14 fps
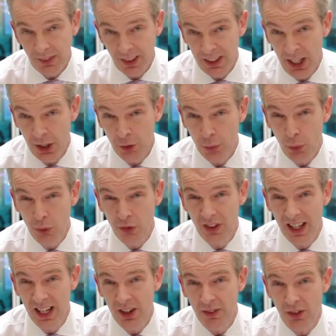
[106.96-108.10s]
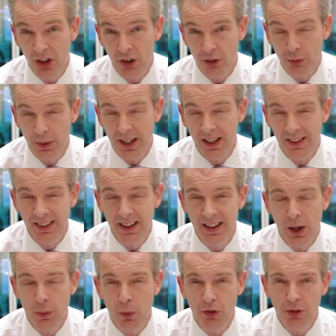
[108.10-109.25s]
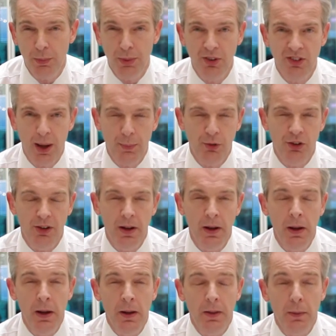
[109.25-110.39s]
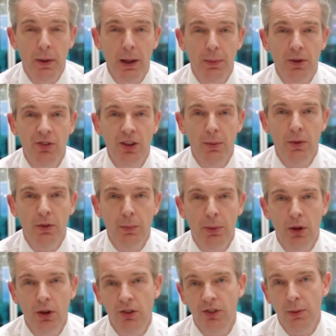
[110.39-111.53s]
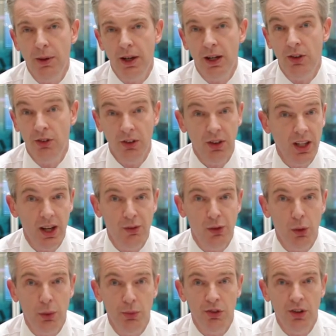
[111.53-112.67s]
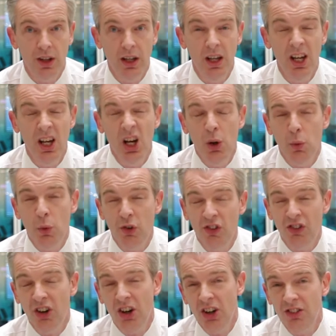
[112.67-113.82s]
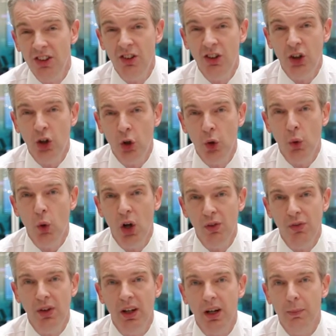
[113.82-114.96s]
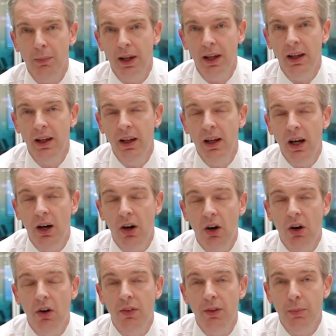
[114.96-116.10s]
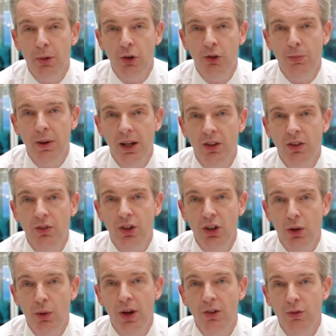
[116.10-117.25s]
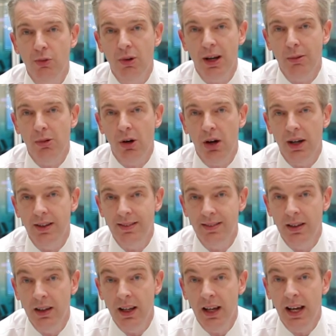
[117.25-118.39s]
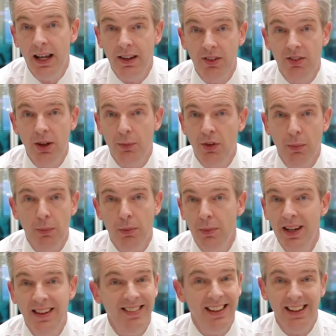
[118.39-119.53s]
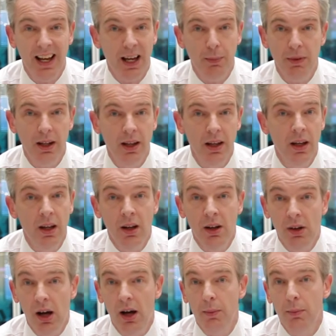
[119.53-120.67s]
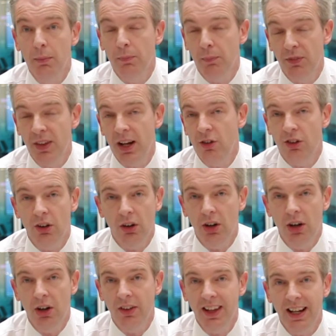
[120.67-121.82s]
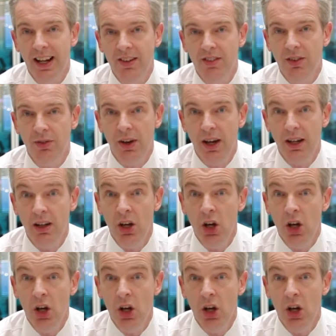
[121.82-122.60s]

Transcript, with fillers: Now towards the end of last week, I think there was a perception that maybe some of the policymakers on the FOMC were starting to cool off a little bit on the prospect of a US rate rise in the September meeting, namely um, Dennis Lockhart, the Atlanta Fed,